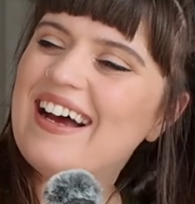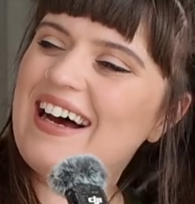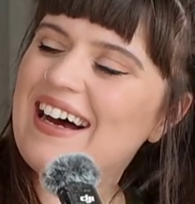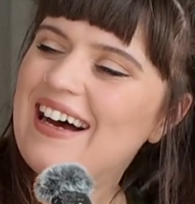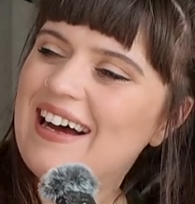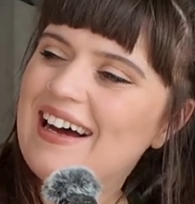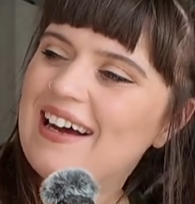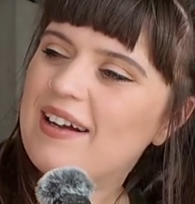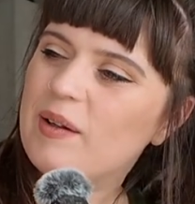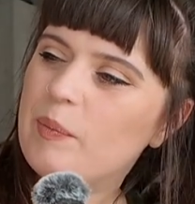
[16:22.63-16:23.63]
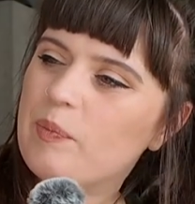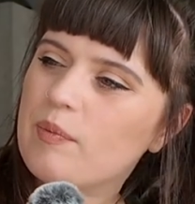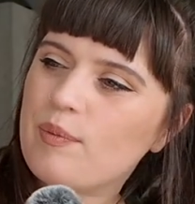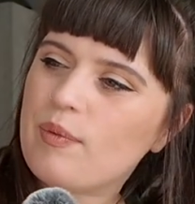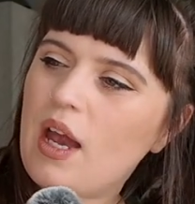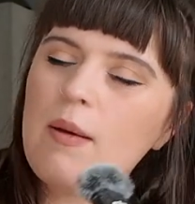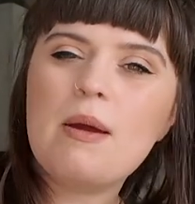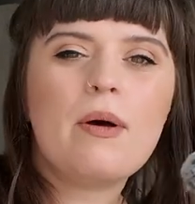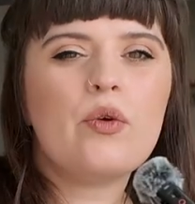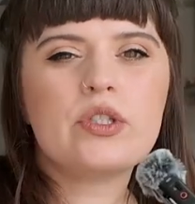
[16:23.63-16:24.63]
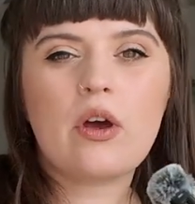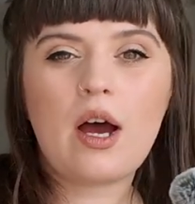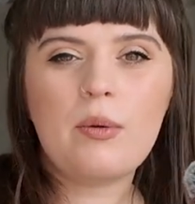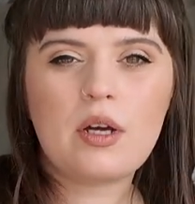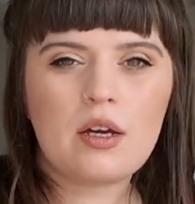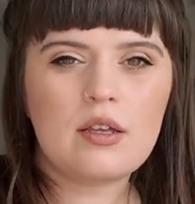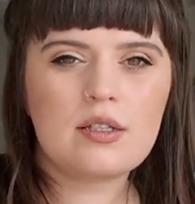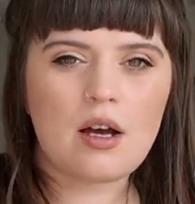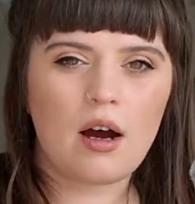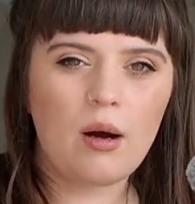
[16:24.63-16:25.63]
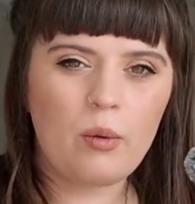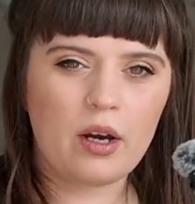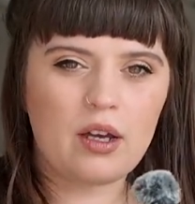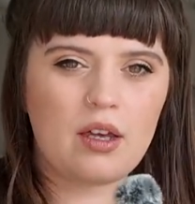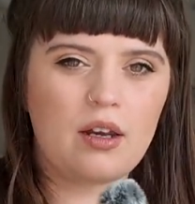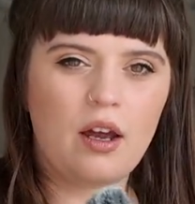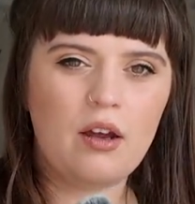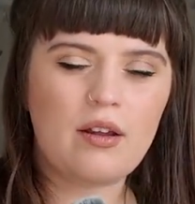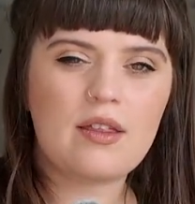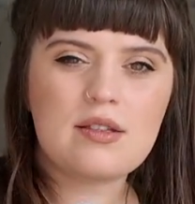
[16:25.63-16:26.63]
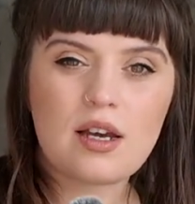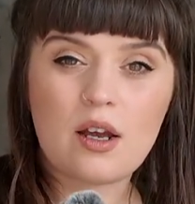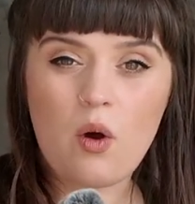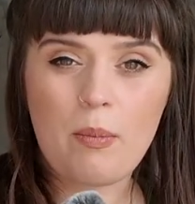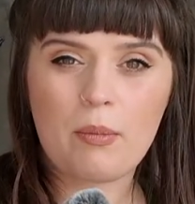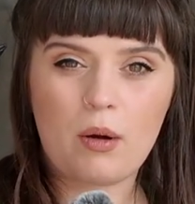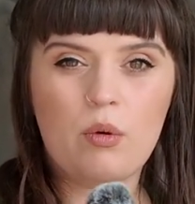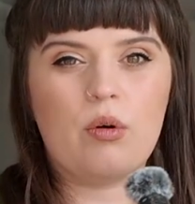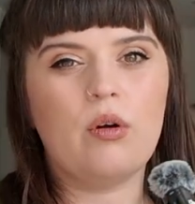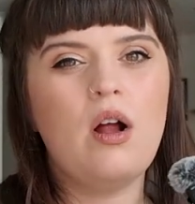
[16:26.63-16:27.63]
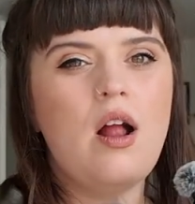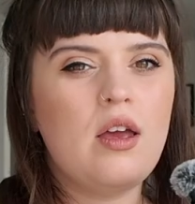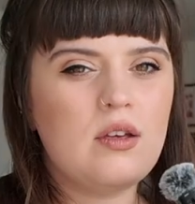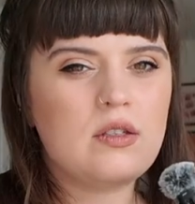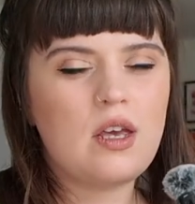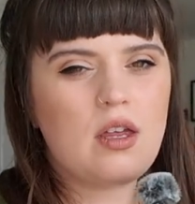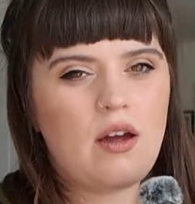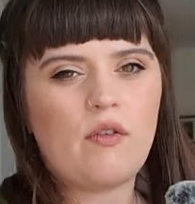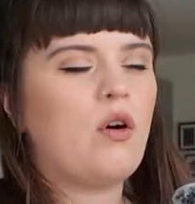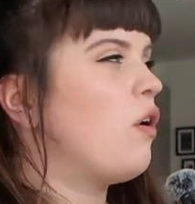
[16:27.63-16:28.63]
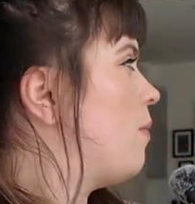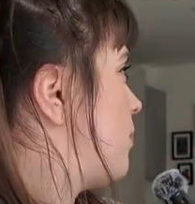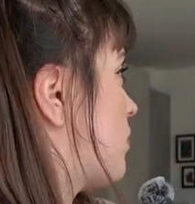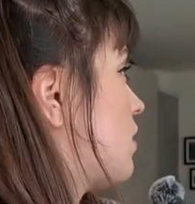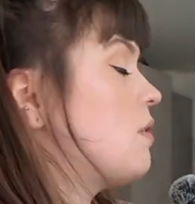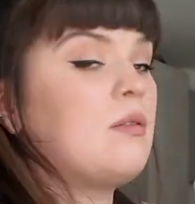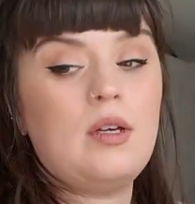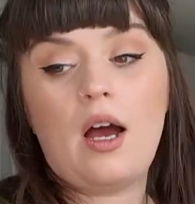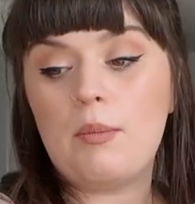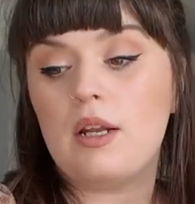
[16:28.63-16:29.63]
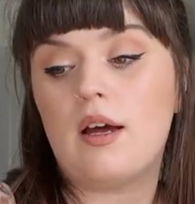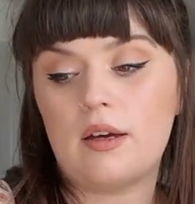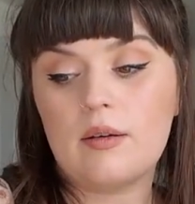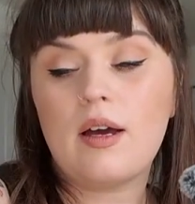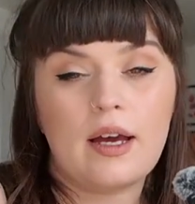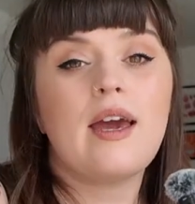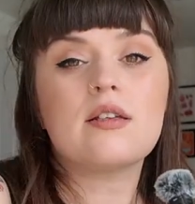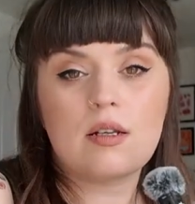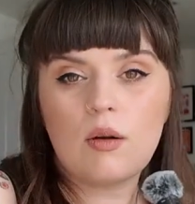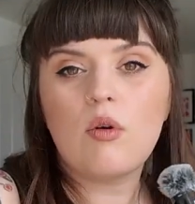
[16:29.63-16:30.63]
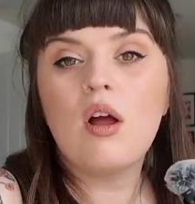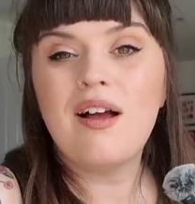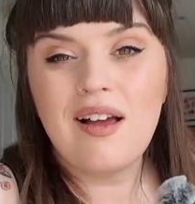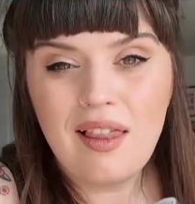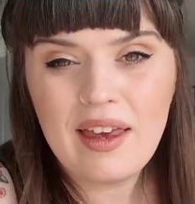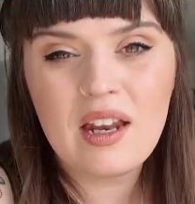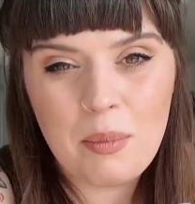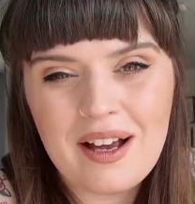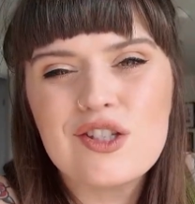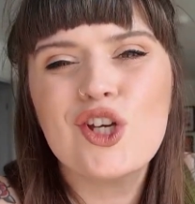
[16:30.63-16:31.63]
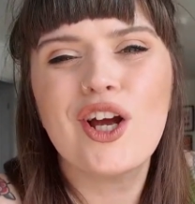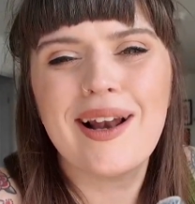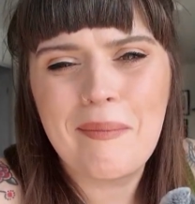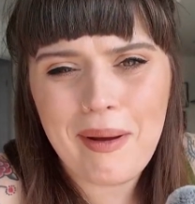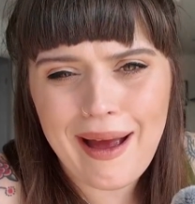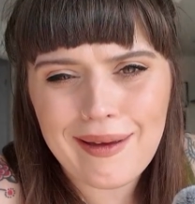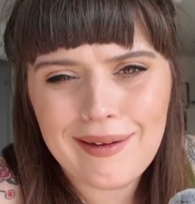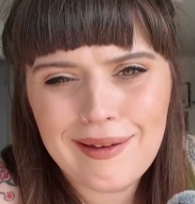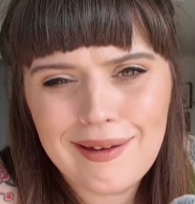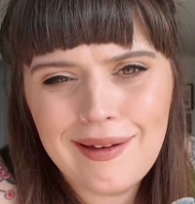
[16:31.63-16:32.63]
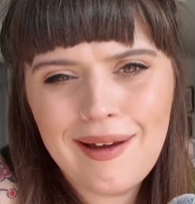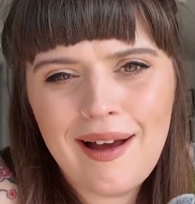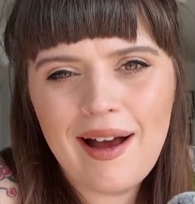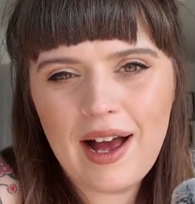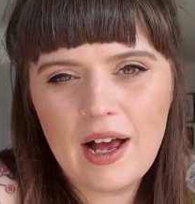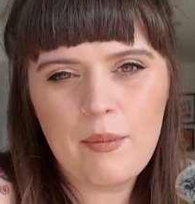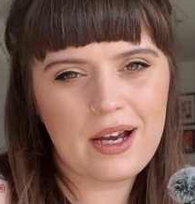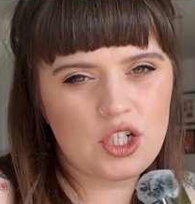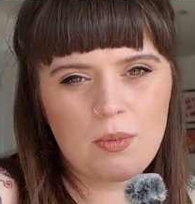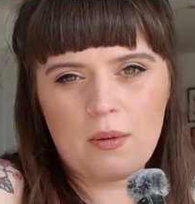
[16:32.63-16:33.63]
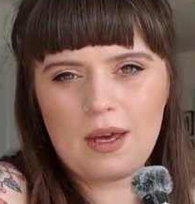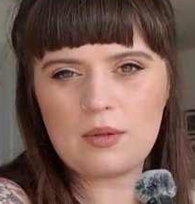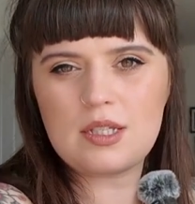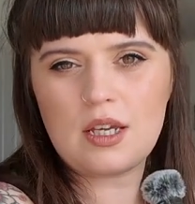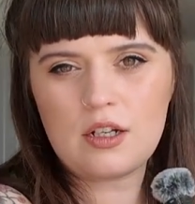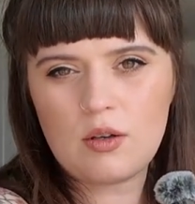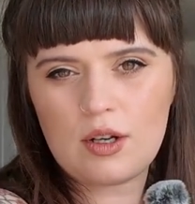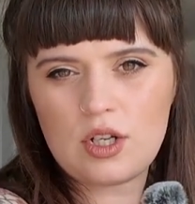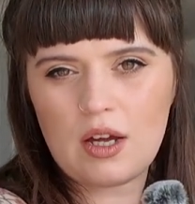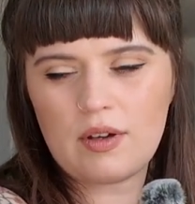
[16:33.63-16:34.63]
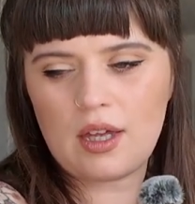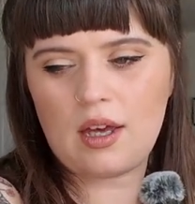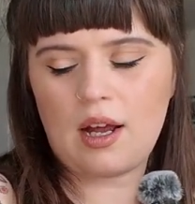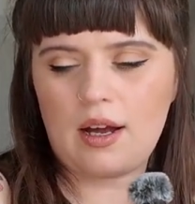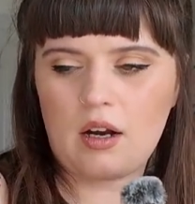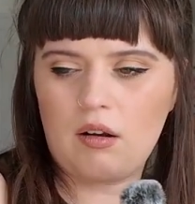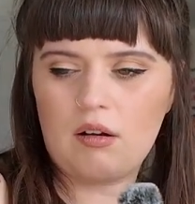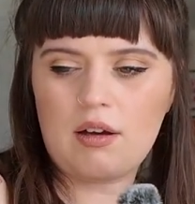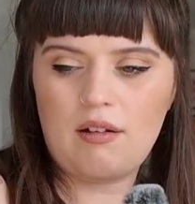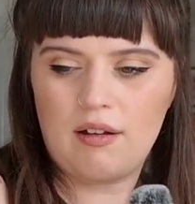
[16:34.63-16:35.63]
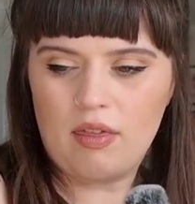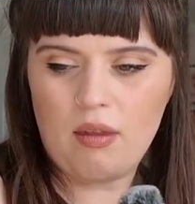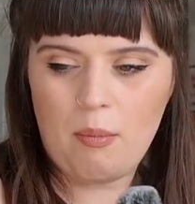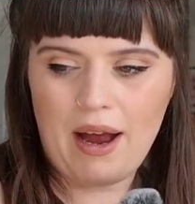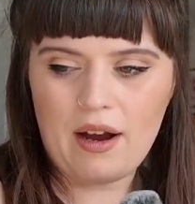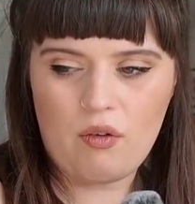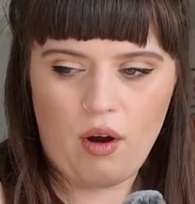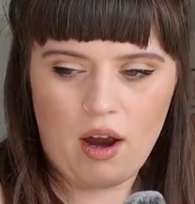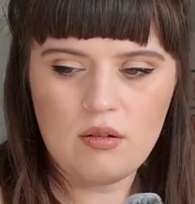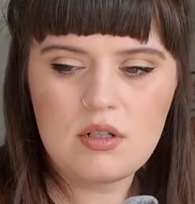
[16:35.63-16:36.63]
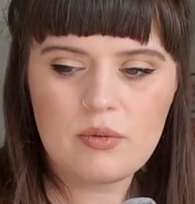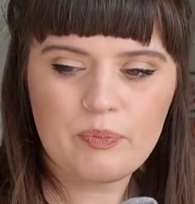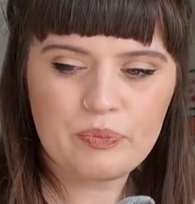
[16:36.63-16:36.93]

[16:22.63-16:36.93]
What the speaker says: I mean, but also, I would argue these are artwork, you know? Like, these are going to go up on my wall. You see that I've got, I mean, like, I guess, linking it back, circling back. As you might be able to see, I do actually have a kitty cat clock in the background.